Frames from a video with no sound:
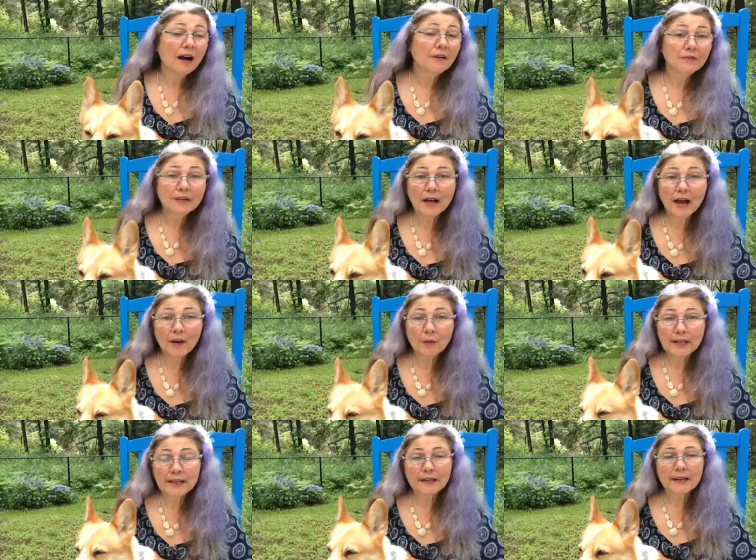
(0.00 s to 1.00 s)
of
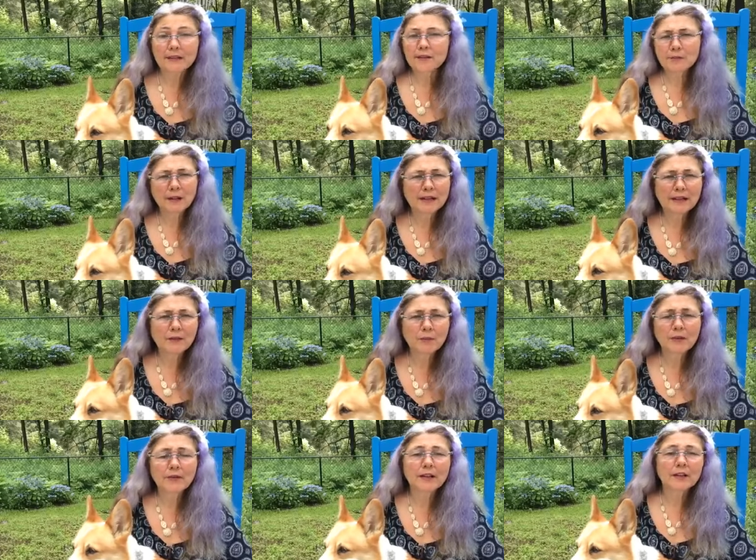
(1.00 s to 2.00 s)
knotweed, and there's plenty of them
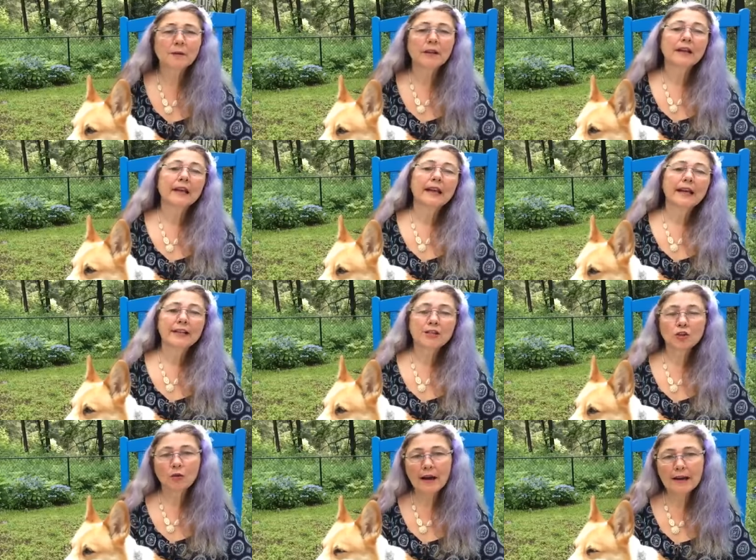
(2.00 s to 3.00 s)
available, and
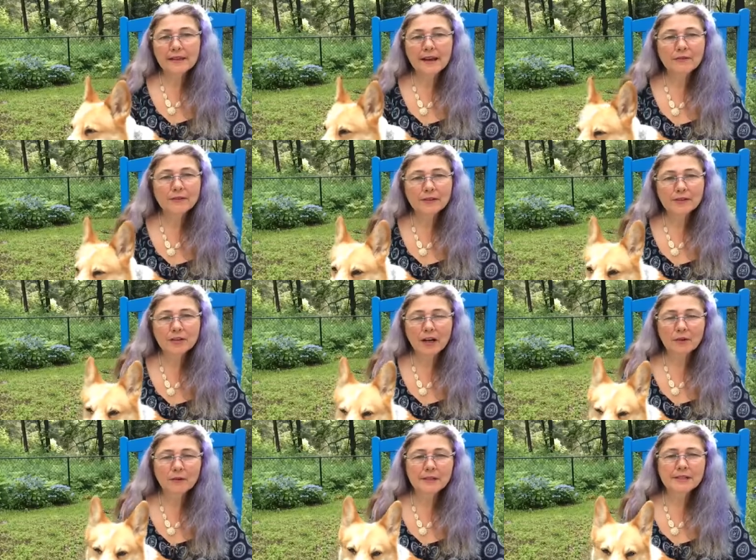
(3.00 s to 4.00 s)
try that for your
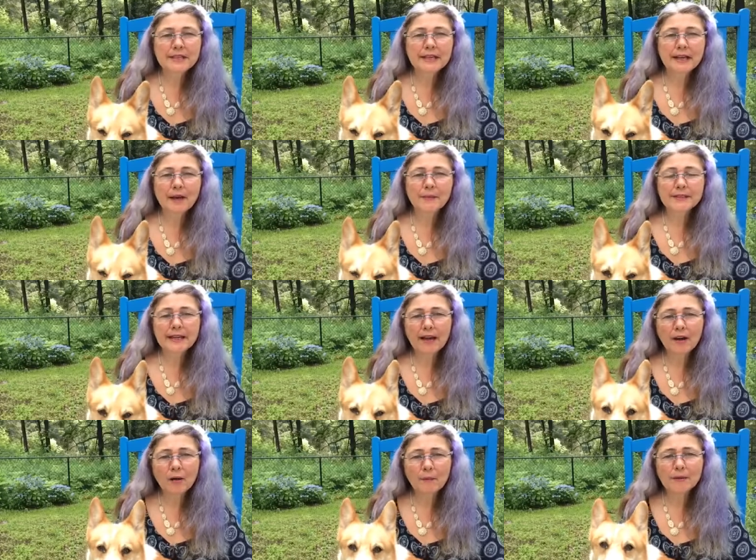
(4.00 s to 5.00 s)
dog with DM to
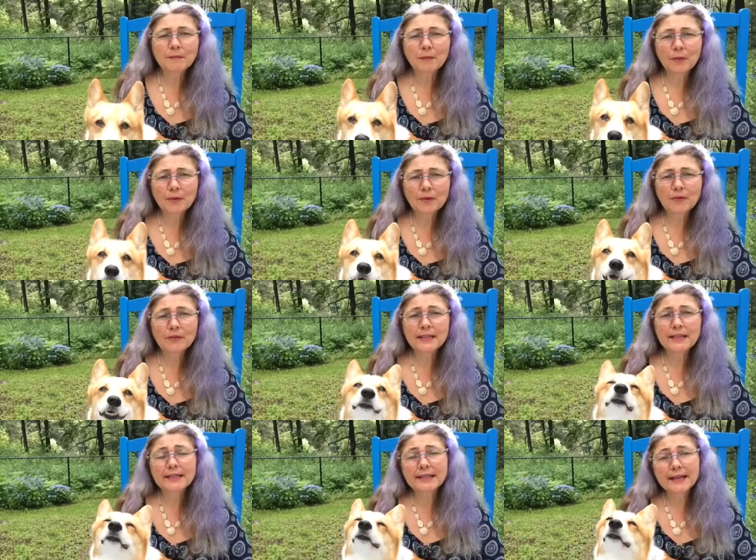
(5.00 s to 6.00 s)
help improve the
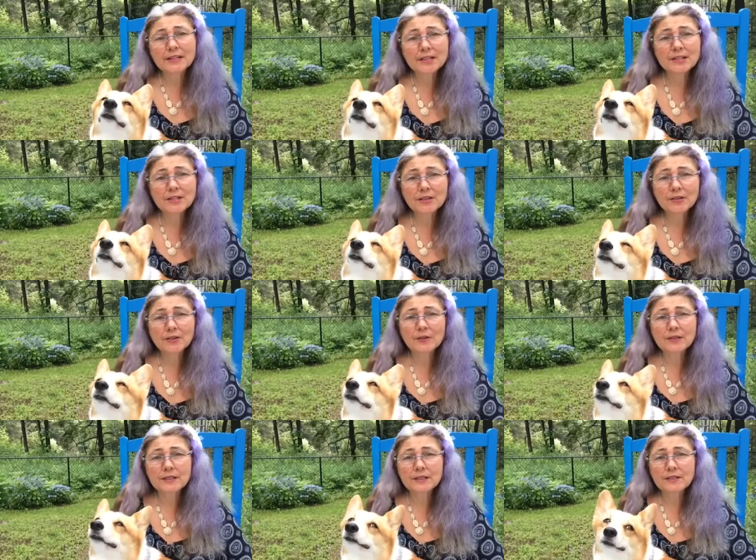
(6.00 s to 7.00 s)
connections in the
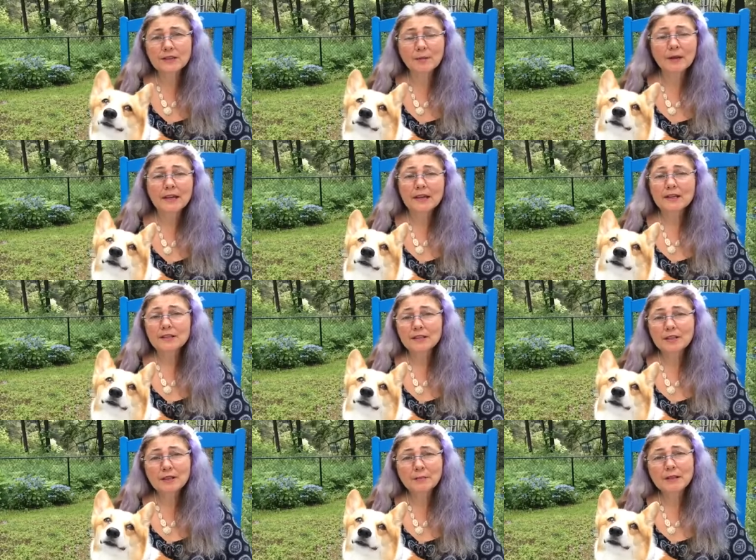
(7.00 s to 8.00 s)
nervous system, because it
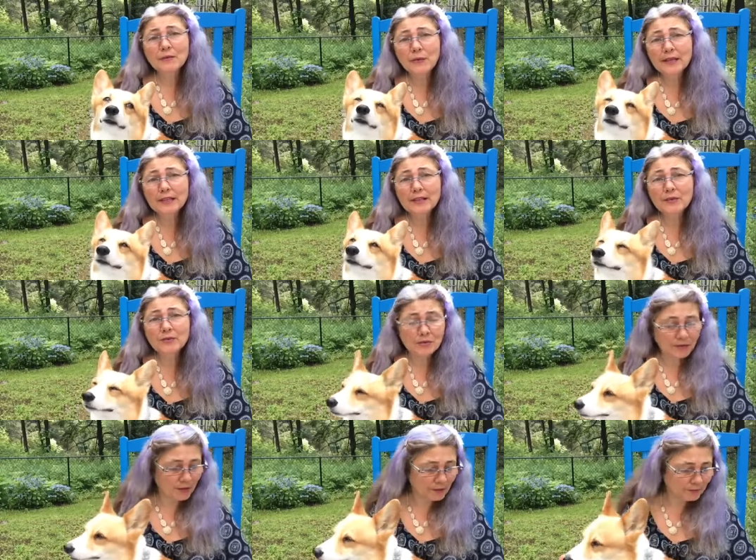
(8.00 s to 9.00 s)
could be really
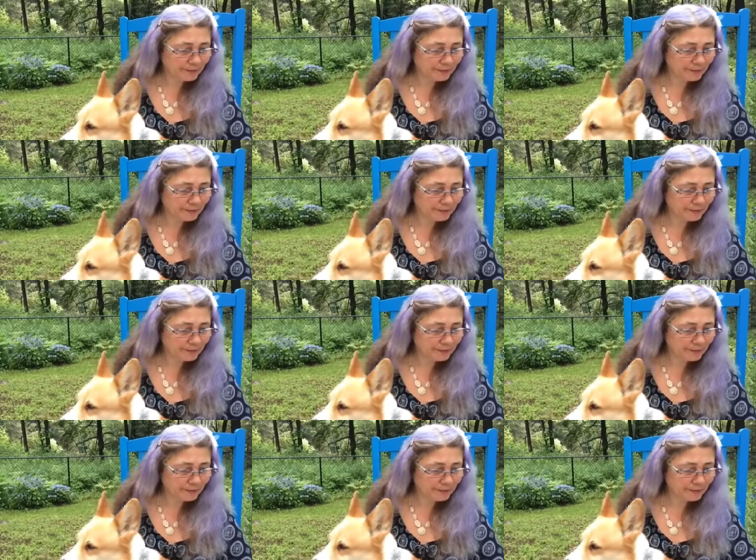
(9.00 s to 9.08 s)
useful.